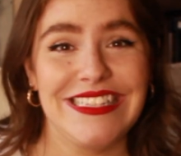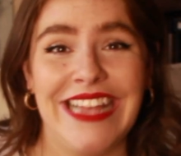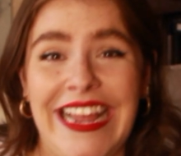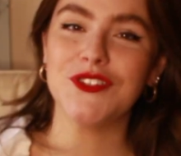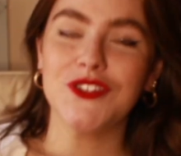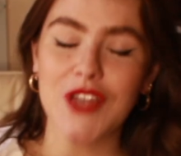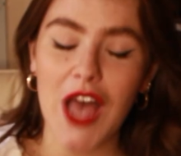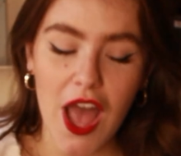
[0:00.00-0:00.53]

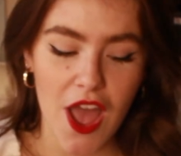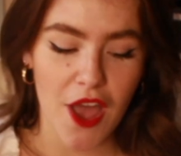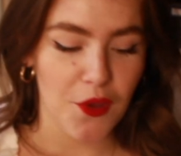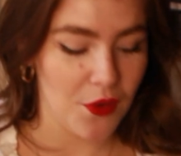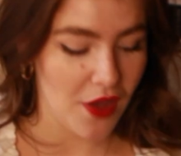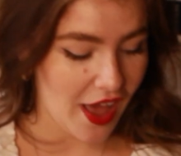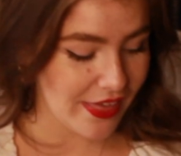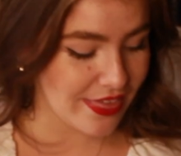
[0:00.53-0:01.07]

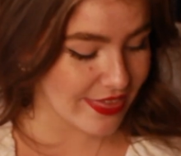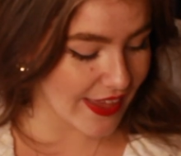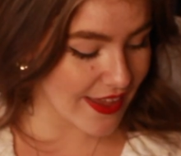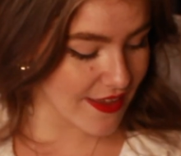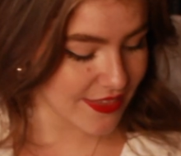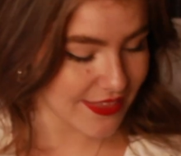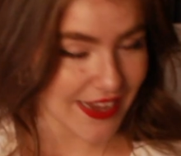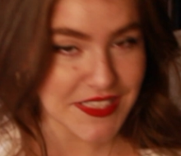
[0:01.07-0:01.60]
So I
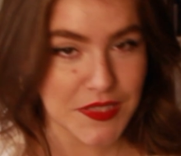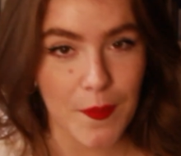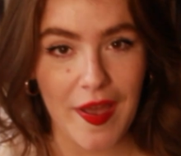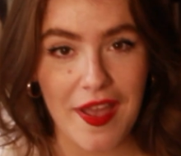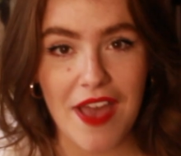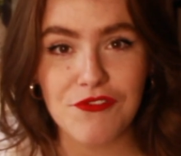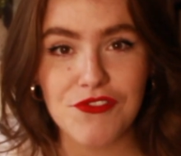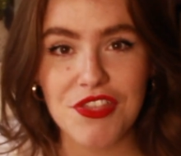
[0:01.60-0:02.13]
think that is
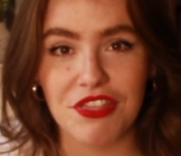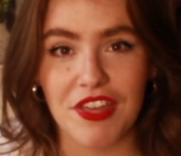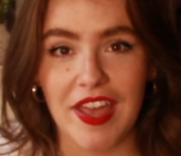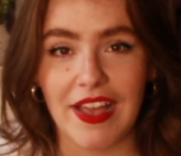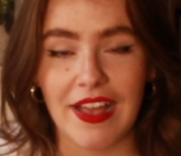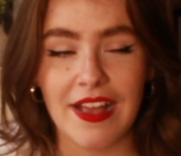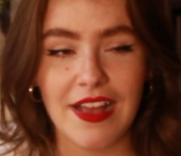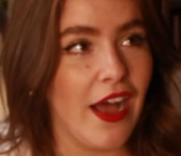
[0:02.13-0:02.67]
about
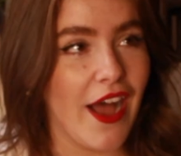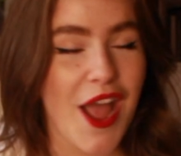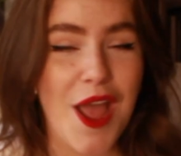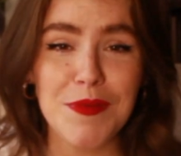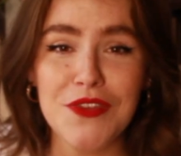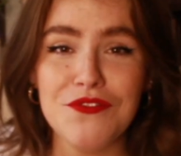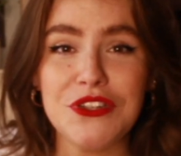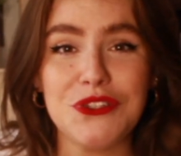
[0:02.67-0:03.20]
everything. I
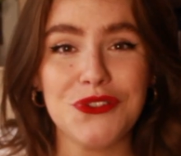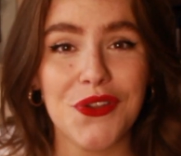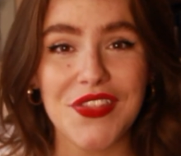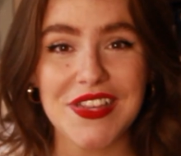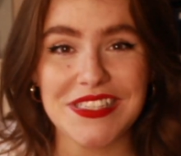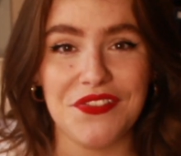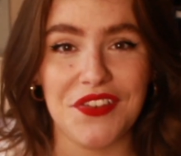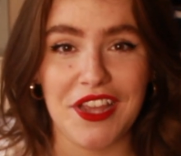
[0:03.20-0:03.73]
hope you've enjoyed
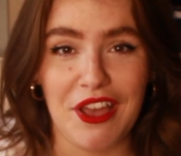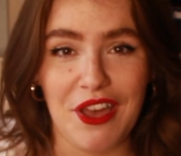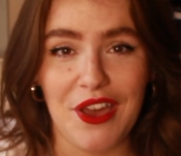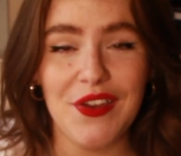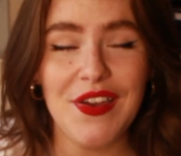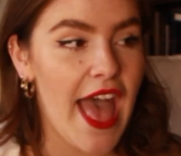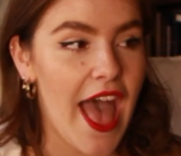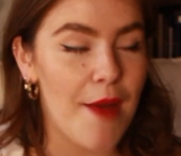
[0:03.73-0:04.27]
this
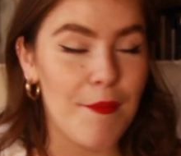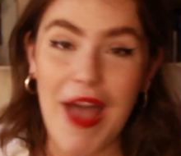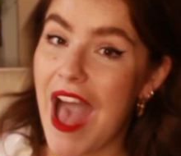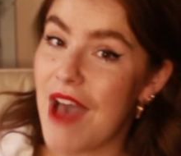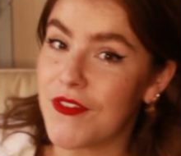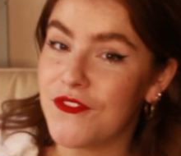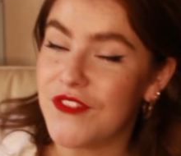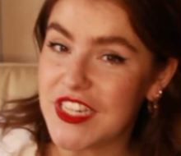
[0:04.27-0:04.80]
video. I
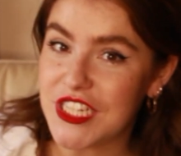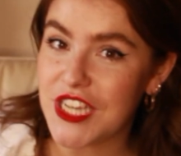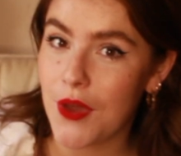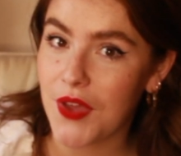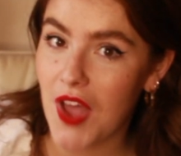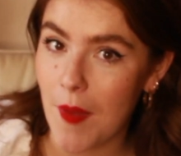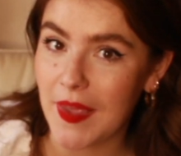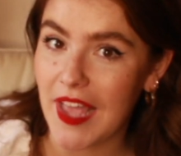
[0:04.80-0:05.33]
have a video
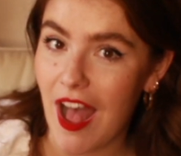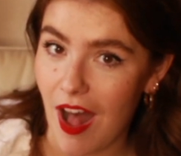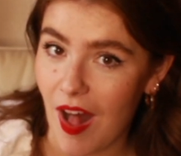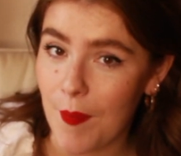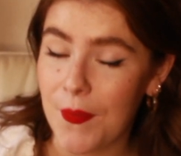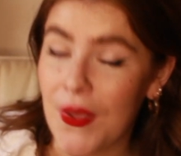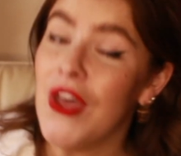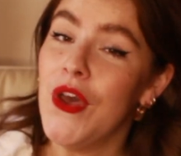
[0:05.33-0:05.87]
coming
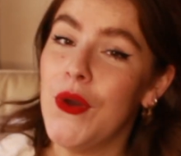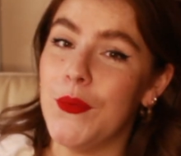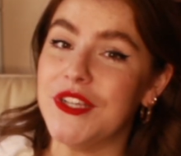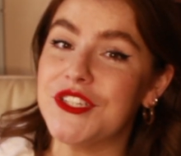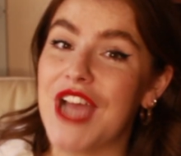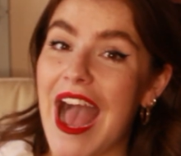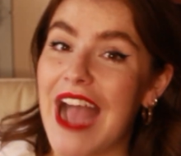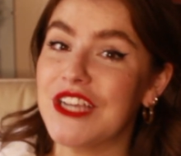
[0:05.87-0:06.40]
up
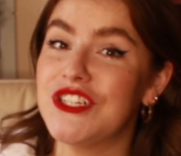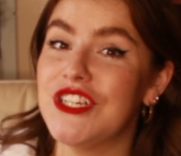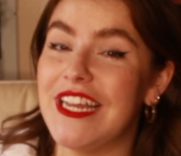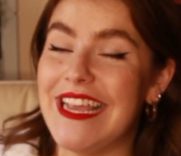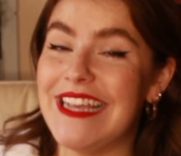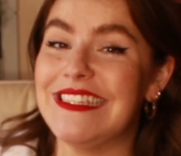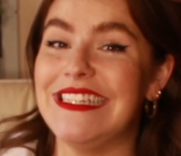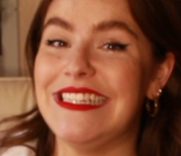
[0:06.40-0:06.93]
which actually
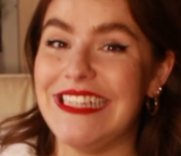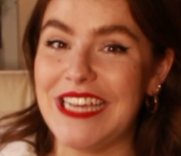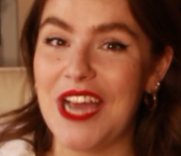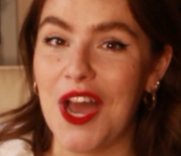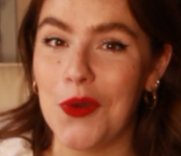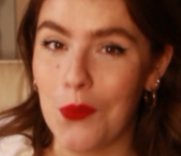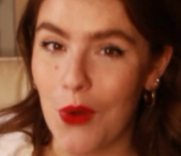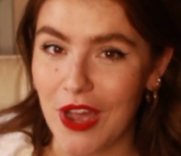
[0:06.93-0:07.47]
is a
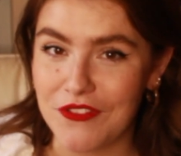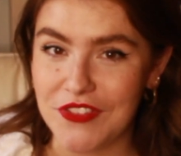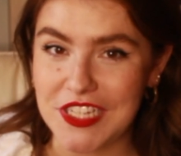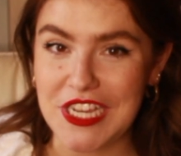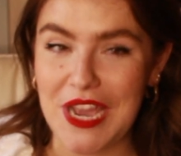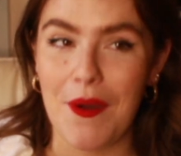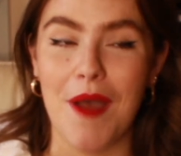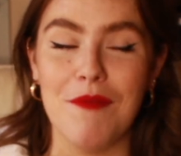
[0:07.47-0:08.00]
DIY
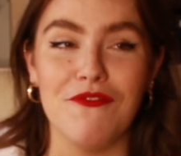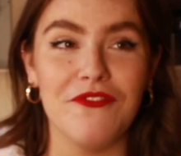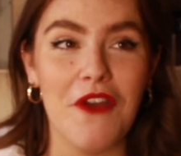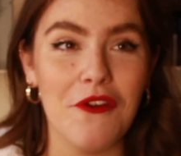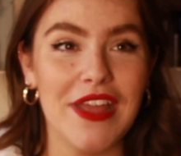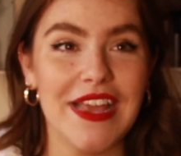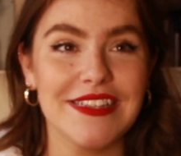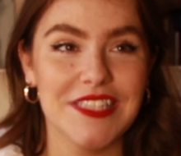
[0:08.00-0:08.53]
video. I'm
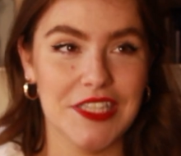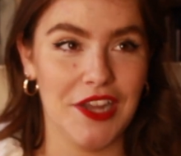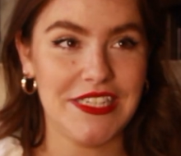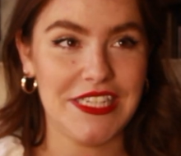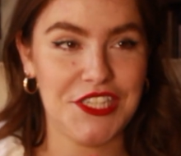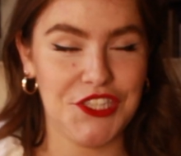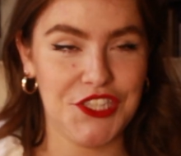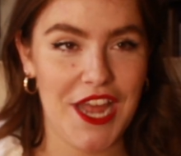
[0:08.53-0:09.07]
very
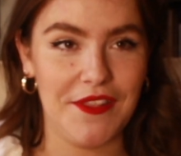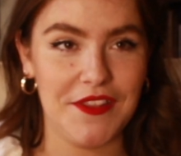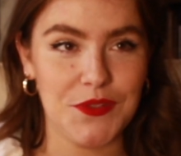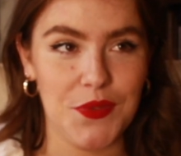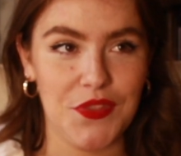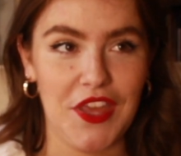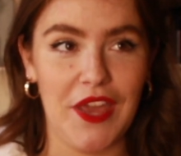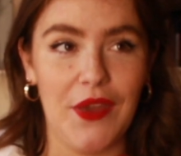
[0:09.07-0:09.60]
excited to share this
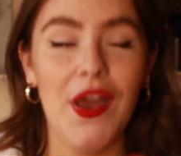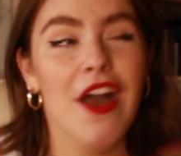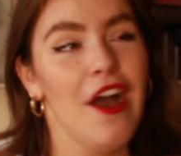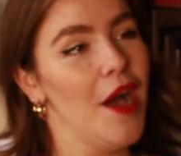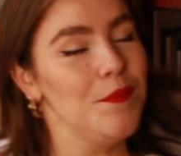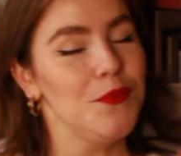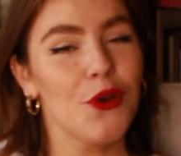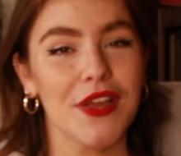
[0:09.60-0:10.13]
with you.
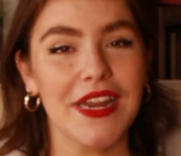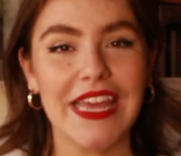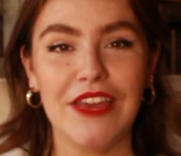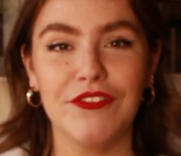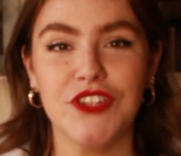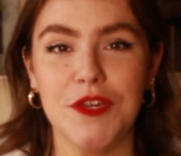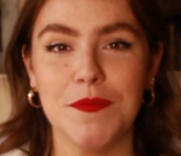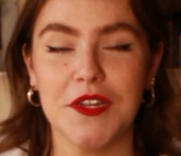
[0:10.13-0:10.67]
I'm not going to
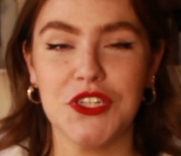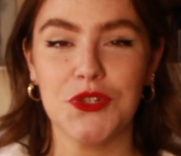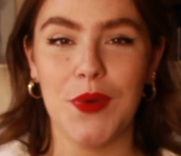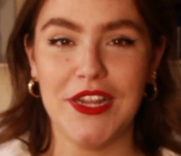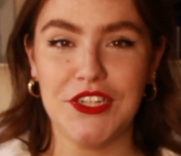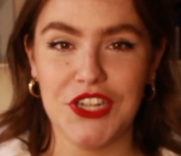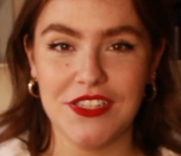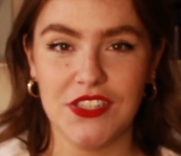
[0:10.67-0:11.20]
give too much
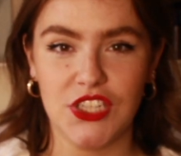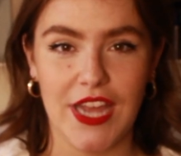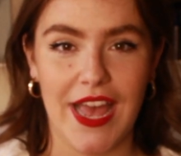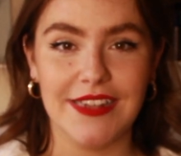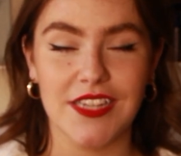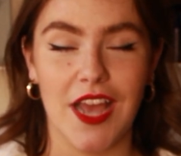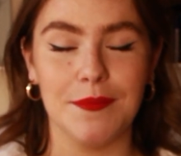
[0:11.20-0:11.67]
away just yet.